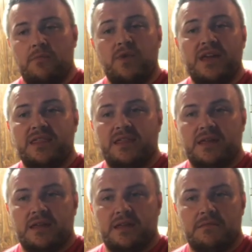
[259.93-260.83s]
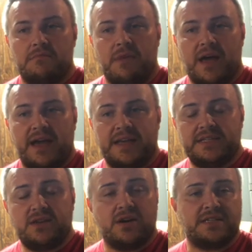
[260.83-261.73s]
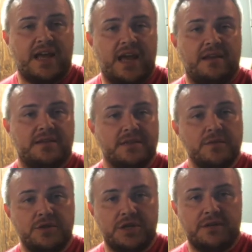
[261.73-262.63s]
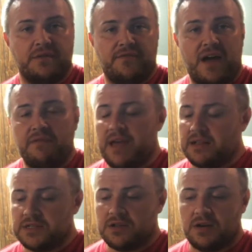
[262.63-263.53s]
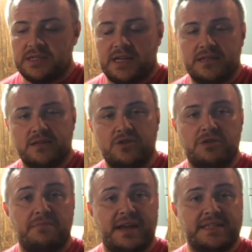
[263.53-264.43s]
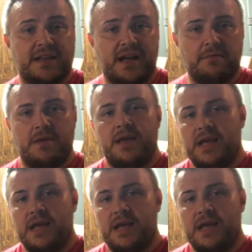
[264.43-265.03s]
with my Star San solution, 5 gallons of Star San solution, mixed it up,